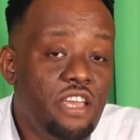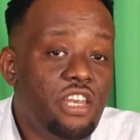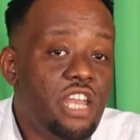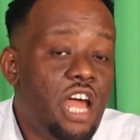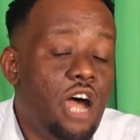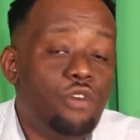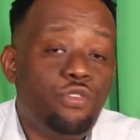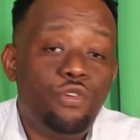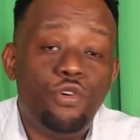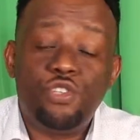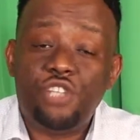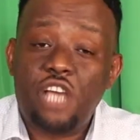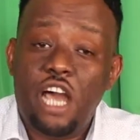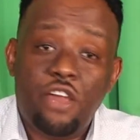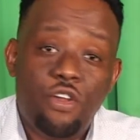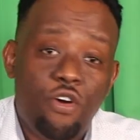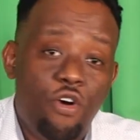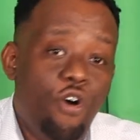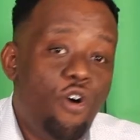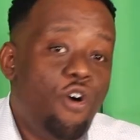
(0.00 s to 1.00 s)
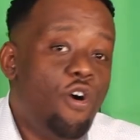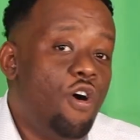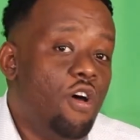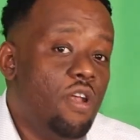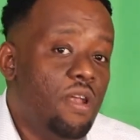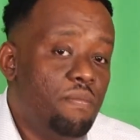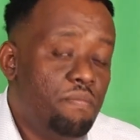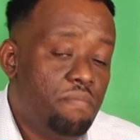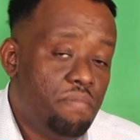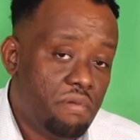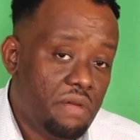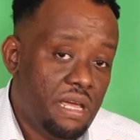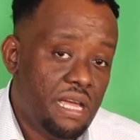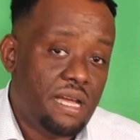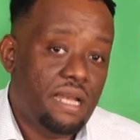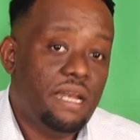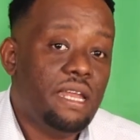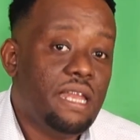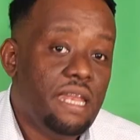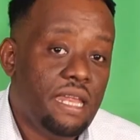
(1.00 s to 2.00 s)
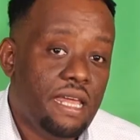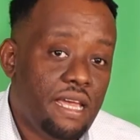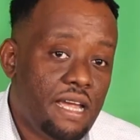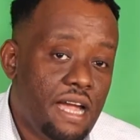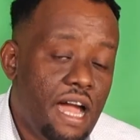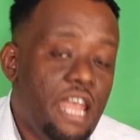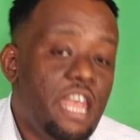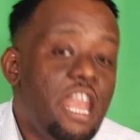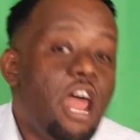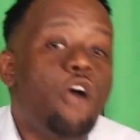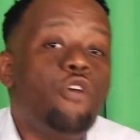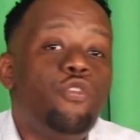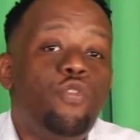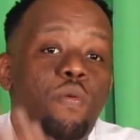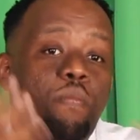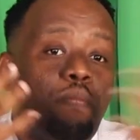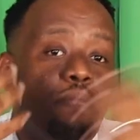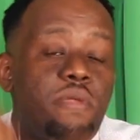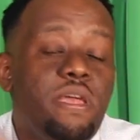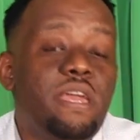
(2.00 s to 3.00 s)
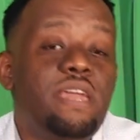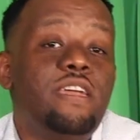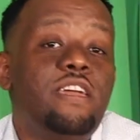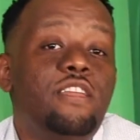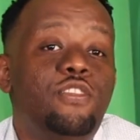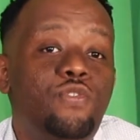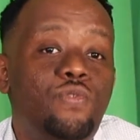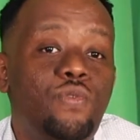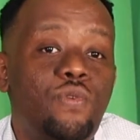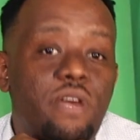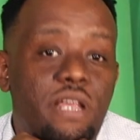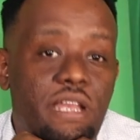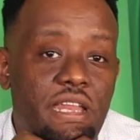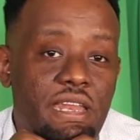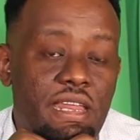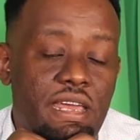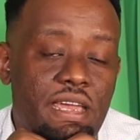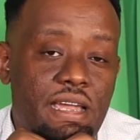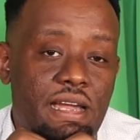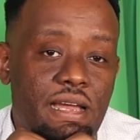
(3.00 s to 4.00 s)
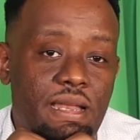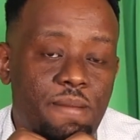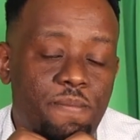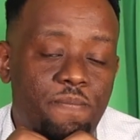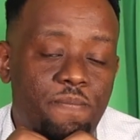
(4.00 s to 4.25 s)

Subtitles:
Now those are all preclinical. Now you bring it to clinical.